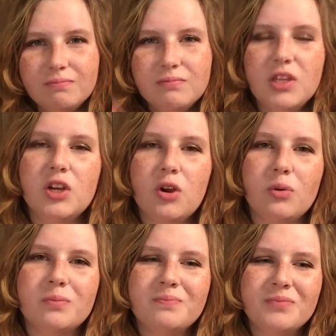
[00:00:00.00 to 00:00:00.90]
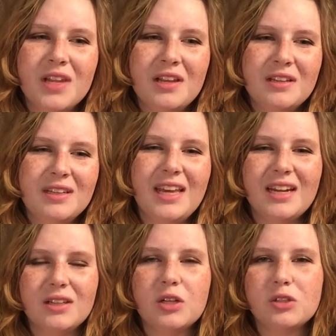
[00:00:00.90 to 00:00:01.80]
you know, get
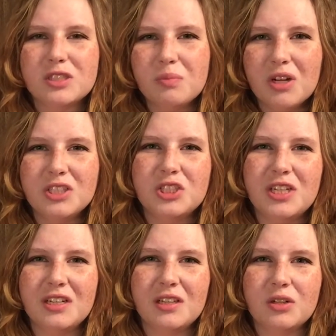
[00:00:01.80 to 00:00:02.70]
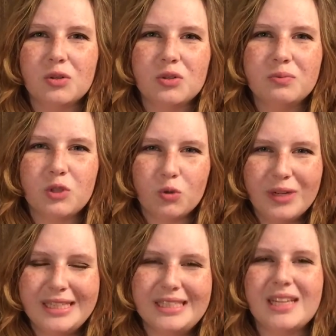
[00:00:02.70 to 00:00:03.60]
a little smudged and a little
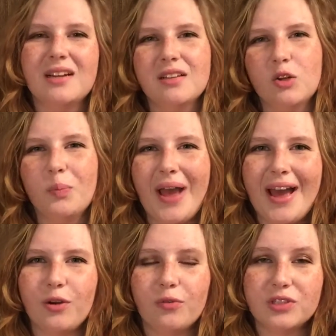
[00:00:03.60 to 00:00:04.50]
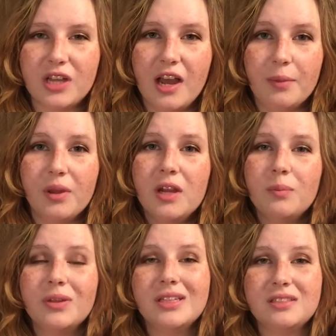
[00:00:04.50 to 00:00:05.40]
creased and a little bad over time,
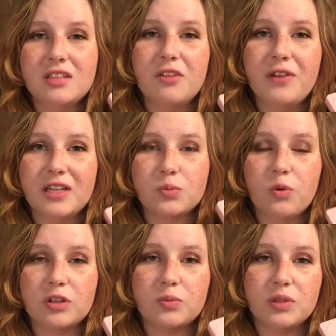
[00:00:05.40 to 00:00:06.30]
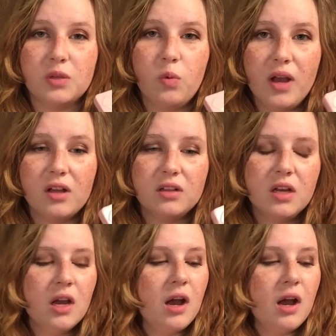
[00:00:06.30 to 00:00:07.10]
but this stuff has worked really well.